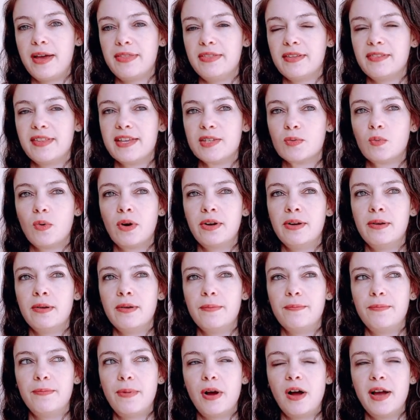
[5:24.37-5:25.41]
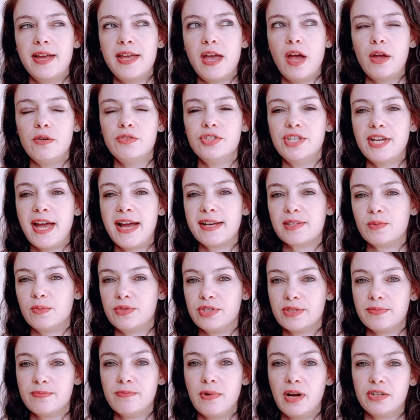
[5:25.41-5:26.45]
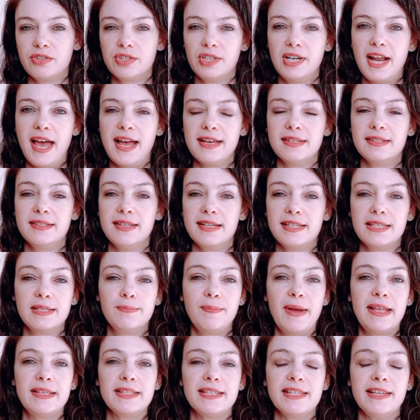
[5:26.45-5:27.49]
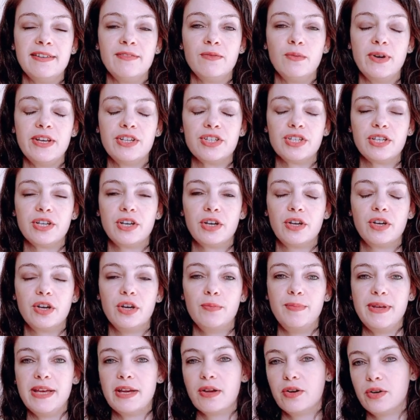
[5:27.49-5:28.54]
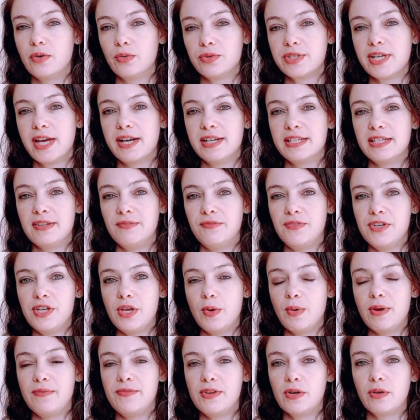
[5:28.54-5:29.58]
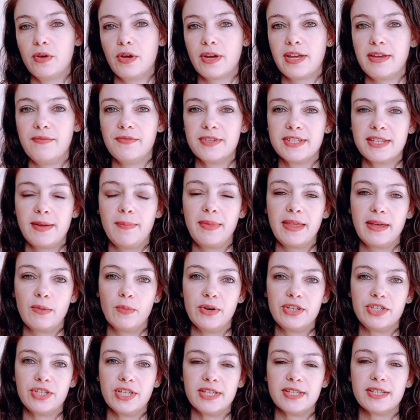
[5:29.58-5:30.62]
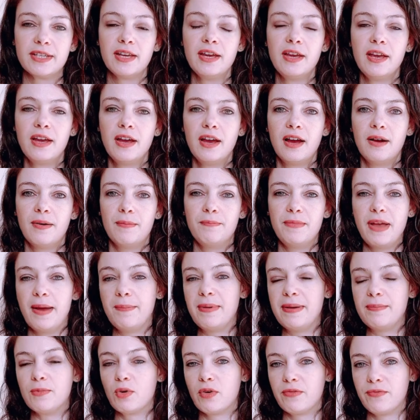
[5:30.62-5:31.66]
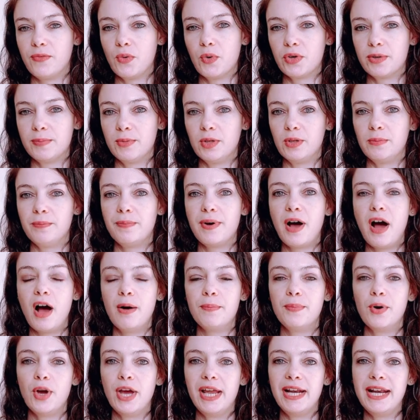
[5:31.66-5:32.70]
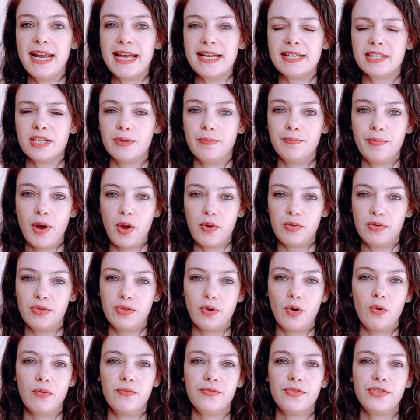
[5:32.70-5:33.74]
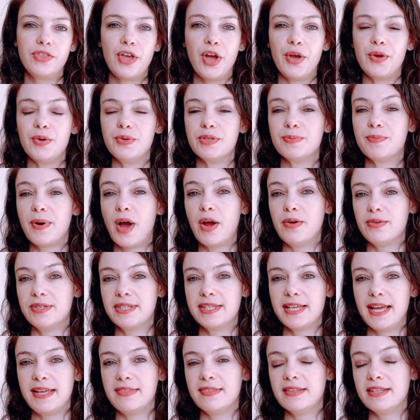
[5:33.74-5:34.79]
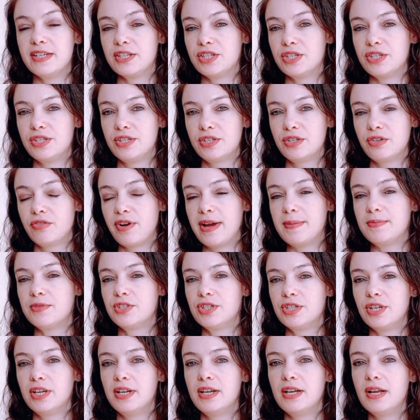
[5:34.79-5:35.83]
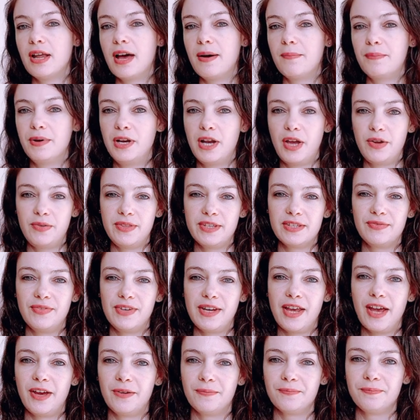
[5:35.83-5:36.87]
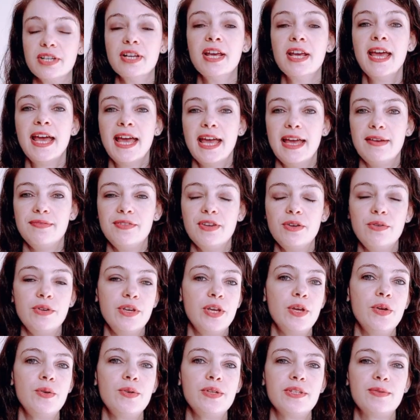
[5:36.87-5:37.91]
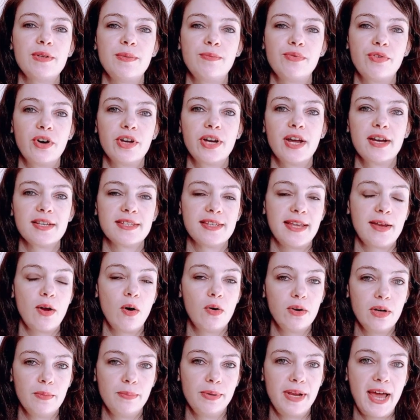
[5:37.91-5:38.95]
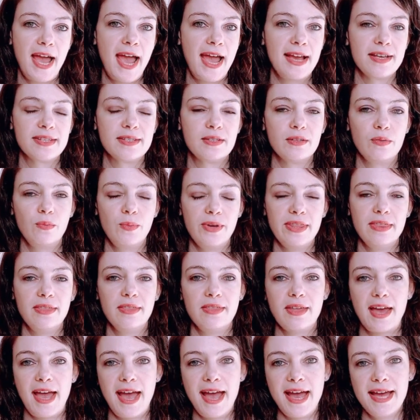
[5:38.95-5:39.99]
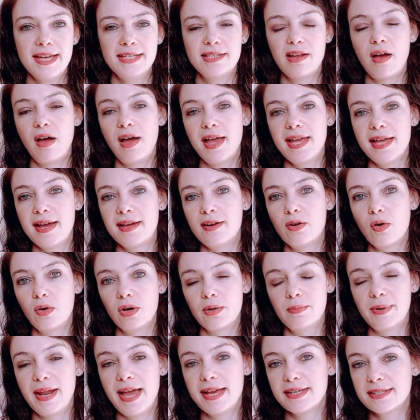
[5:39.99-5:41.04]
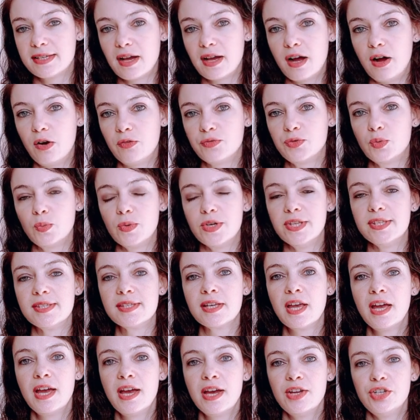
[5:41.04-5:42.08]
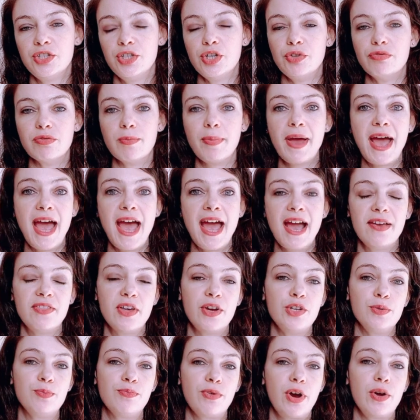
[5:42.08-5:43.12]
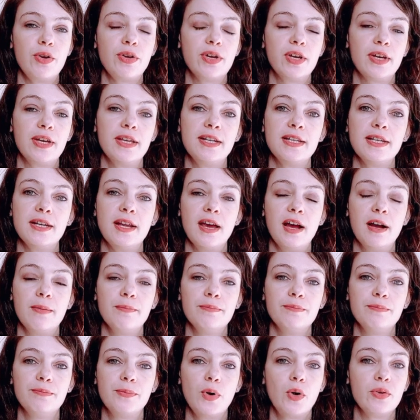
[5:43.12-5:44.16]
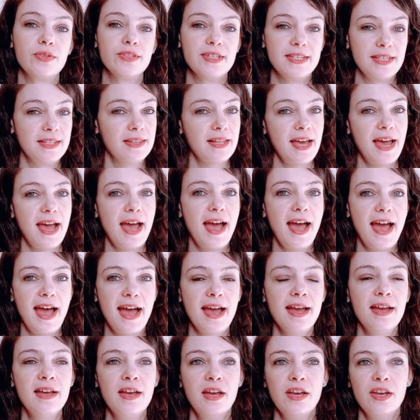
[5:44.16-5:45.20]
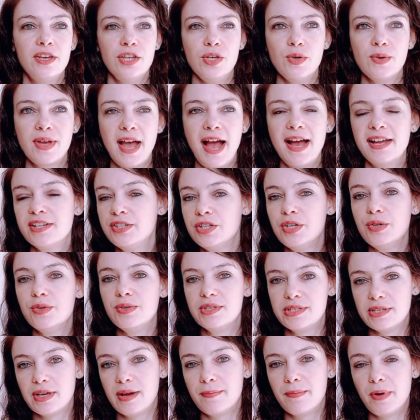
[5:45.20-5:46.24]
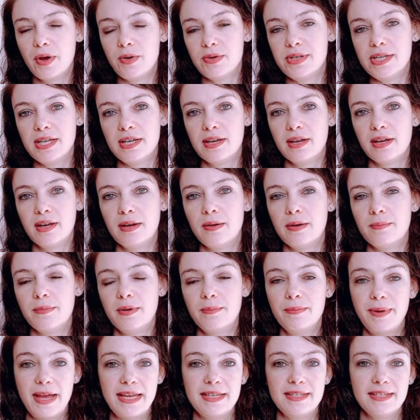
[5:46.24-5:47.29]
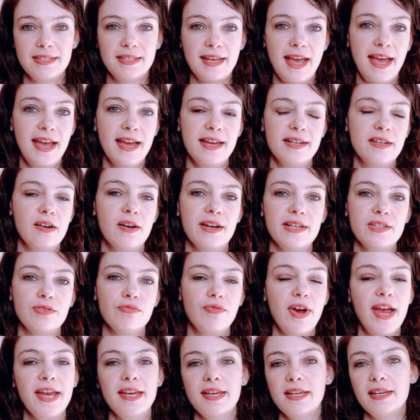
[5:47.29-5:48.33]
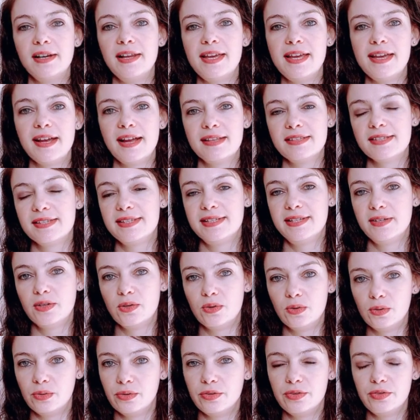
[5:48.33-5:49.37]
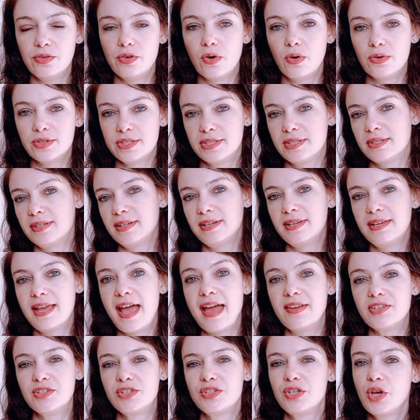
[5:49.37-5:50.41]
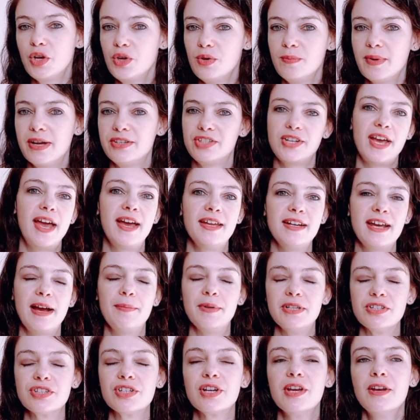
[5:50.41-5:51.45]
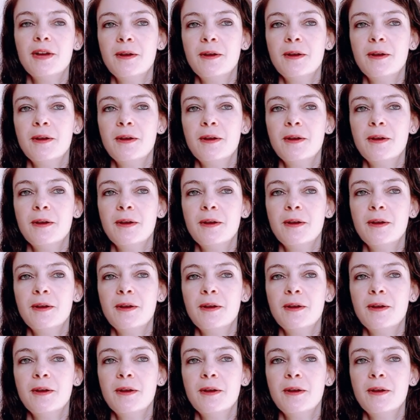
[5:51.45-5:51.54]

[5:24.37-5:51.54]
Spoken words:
I think there's one by OGX, which is much less expensive, which could be a good alternative for you if you're looking for something which is a bit more affordable. But I'll put a link to both of those posts in the description below this video. If you use products like Olaplex with the hair dye and Olaplex afterwards to repair those broken bonds in the hair, you can use ammonia based hair dyes regularly and still not get too much hair damage.